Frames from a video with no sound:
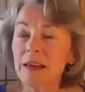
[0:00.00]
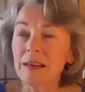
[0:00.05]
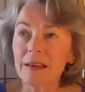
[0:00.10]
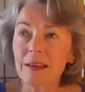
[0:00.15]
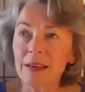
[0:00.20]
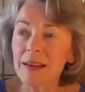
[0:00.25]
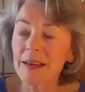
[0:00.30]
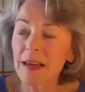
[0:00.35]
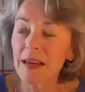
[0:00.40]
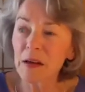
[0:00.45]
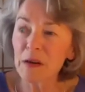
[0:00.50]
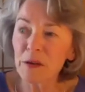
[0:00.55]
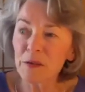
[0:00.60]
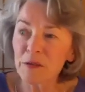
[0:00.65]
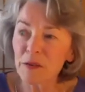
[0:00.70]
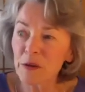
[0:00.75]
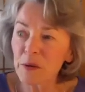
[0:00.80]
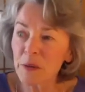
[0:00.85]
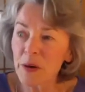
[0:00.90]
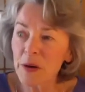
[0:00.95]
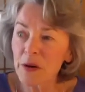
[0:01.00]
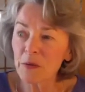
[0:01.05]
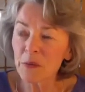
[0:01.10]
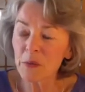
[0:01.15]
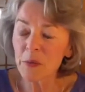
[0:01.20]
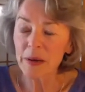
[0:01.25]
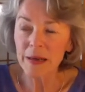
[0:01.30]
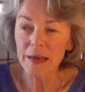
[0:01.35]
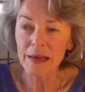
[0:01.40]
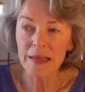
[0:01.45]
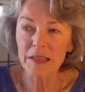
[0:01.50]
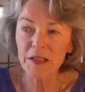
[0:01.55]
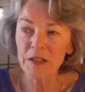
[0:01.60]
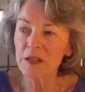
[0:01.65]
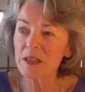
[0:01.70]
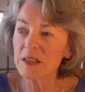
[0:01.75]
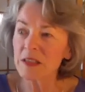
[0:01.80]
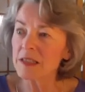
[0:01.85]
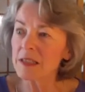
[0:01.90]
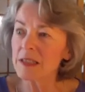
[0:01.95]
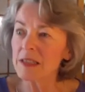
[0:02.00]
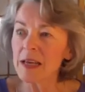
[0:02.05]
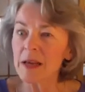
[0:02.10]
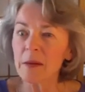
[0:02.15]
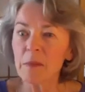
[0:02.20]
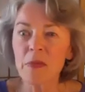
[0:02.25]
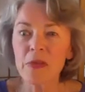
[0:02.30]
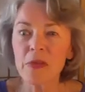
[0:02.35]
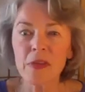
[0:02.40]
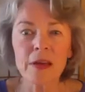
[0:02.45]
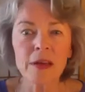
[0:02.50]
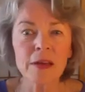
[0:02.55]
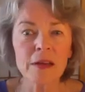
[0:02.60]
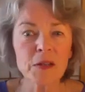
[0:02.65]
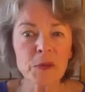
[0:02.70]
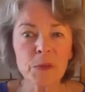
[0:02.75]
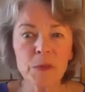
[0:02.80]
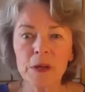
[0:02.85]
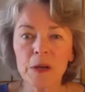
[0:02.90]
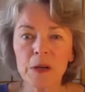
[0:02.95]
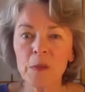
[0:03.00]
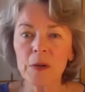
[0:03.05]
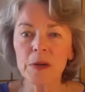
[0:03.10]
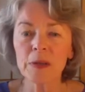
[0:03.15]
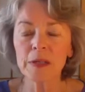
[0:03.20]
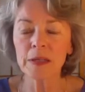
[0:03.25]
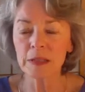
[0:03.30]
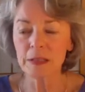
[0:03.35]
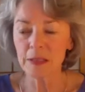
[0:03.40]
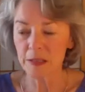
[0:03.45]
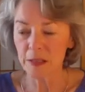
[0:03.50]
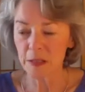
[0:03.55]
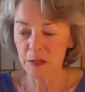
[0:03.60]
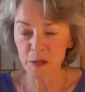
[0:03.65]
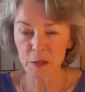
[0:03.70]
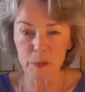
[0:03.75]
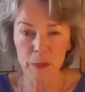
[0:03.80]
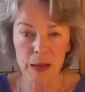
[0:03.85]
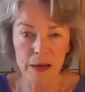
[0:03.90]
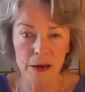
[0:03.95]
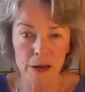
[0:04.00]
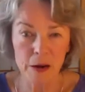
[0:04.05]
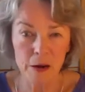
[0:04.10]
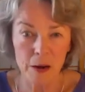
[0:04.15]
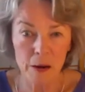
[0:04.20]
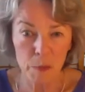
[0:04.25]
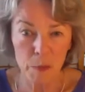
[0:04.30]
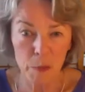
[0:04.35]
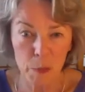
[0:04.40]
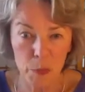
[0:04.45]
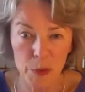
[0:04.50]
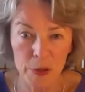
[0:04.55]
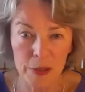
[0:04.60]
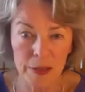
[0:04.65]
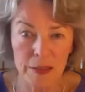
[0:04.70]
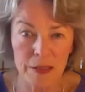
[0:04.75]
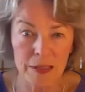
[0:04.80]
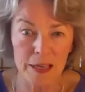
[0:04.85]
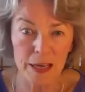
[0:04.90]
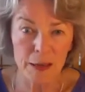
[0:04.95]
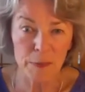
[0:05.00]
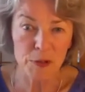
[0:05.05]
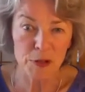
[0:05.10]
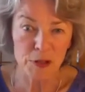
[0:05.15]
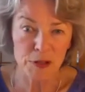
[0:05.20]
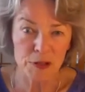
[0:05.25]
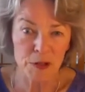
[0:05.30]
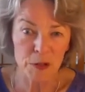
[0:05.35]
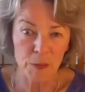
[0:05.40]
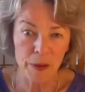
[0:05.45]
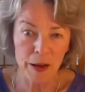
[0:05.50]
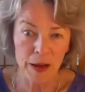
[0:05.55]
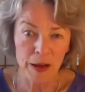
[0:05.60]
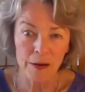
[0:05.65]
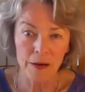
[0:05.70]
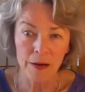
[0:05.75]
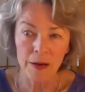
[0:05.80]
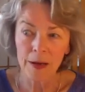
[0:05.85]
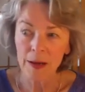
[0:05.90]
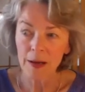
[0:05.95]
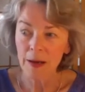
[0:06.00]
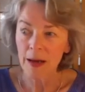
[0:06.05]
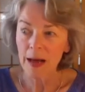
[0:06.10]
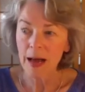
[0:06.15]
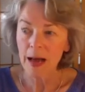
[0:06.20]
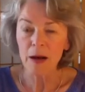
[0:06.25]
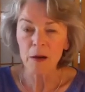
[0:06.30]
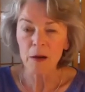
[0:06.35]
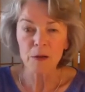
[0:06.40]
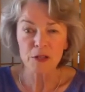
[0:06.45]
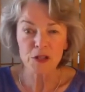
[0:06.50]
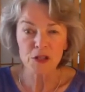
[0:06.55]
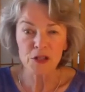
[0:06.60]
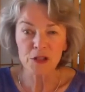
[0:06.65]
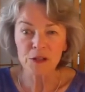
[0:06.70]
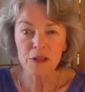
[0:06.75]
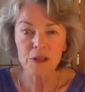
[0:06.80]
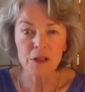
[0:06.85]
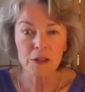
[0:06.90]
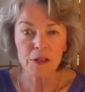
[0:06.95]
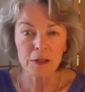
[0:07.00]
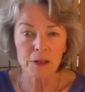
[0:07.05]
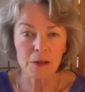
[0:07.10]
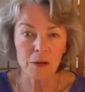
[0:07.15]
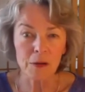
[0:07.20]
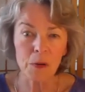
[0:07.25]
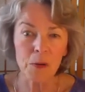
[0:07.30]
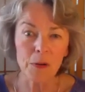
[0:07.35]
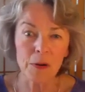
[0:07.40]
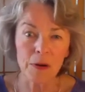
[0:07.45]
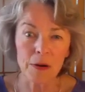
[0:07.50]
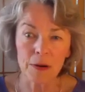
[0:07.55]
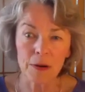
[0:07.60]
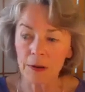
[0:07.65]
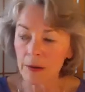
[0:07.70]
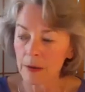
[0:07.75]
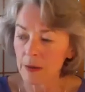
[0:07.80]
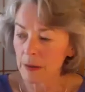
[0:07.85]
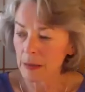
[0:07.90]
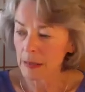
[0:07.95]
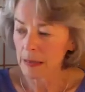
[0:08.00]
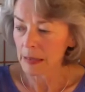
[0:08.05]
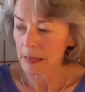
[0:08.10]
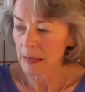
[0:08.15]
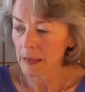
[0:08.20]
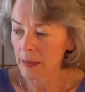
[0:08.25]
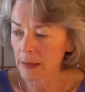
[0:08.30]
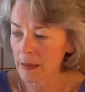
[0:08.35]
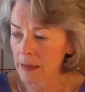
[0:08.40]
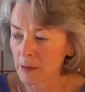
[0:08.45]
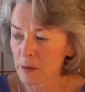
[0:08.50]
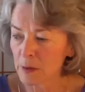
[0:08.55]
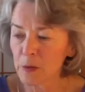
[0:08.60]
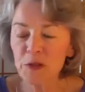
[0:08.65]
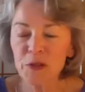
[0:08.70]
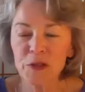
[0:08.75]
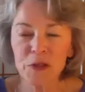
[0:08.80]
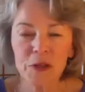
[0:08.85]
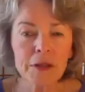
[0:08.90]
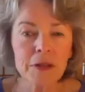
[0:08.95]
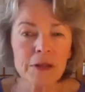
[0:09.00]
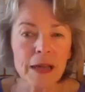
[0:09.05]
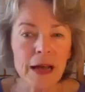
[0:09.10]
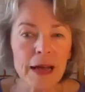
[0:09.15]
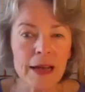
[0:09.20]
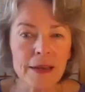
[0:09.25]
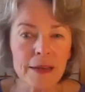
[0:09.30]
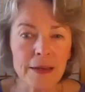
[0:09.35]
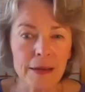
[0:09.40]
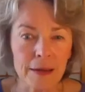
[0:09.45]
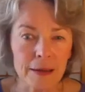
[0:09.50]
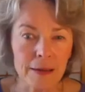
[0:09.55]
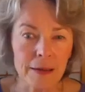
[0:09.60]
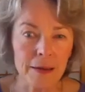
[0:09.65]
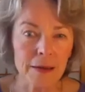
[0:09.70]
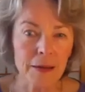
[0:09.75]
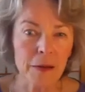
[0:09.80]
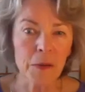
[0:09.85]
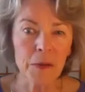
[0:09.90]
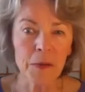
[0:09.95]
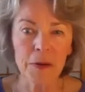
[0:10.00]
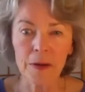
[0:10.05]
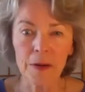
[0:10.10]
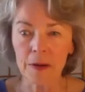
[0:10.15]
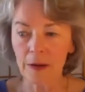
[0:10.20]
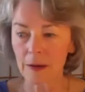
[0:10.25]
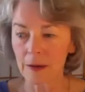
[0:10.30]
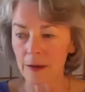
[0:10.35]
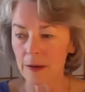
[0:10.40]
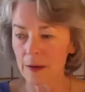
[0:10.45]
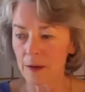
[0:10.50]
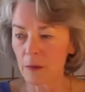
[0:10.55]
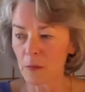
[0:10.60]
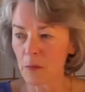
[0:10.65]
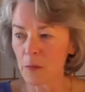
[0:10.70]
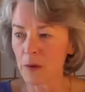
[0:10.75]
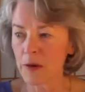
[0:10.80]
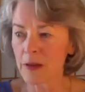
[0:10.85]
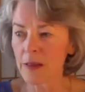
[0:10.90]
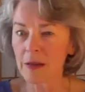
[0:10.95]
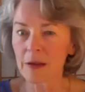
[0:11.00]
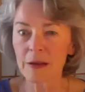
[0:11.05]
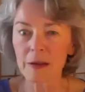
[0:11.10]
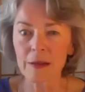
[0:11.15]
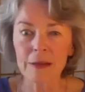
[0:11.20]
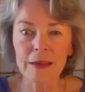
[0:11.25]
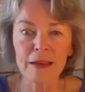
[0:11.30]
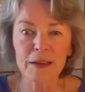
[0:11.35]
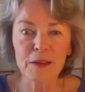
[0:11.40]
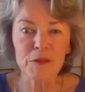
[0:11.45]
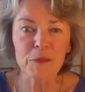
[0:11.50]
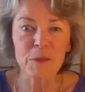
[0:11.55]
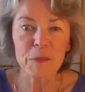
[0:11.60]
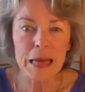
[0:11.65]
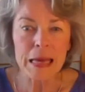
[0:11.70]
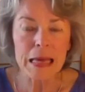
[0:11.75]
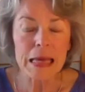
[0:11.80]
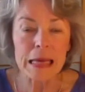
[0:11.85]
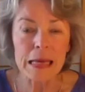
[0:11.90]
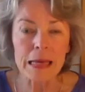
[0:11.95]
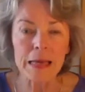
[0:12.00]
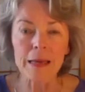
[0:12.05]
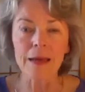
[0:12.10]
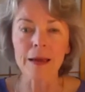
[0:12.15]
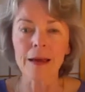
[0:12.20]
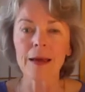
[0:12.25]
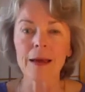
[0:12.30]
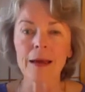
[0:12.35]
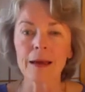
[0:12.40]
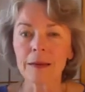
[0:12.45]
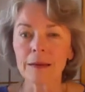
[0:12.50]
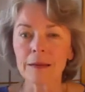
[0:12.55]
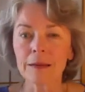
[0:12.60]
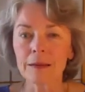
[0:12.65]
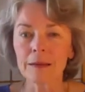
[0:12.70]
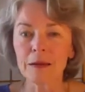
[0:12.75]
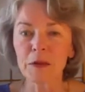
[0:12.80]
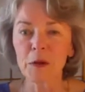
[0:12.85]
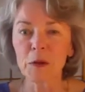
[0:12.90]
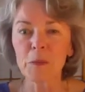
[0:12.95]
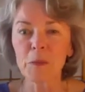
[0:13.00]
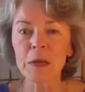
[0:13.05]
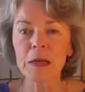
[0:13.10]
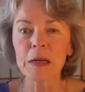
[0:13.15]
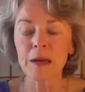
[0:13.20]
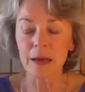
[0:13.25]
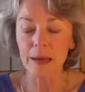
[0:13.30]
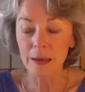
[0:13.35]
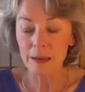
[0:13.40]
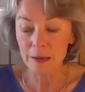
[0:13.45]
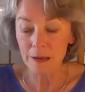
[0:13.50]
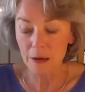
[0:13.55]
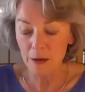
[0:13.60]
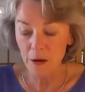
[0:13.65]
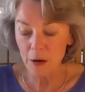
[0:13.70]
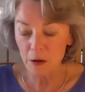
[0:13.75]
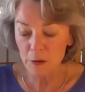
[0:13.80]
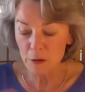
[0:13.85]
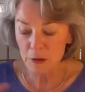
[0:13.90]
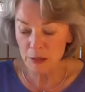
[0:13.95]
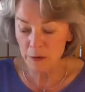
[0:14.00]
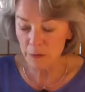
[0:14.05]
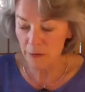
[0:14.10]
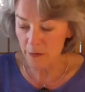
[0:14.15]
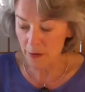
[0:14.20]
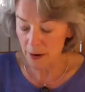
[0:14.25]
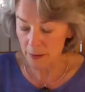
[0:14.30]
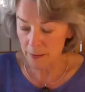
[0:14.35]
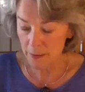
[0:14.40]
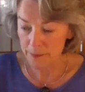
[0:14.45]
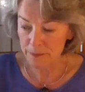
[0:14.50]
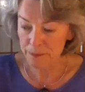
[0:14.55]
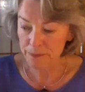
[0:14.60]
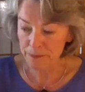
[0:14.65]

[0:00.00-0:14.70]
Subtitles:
getting out of your own way. It's the same thing as being willing to suspend our preconceptions about how it should look, or who's going to like it, or what are they going to think of me? And, because it goes from,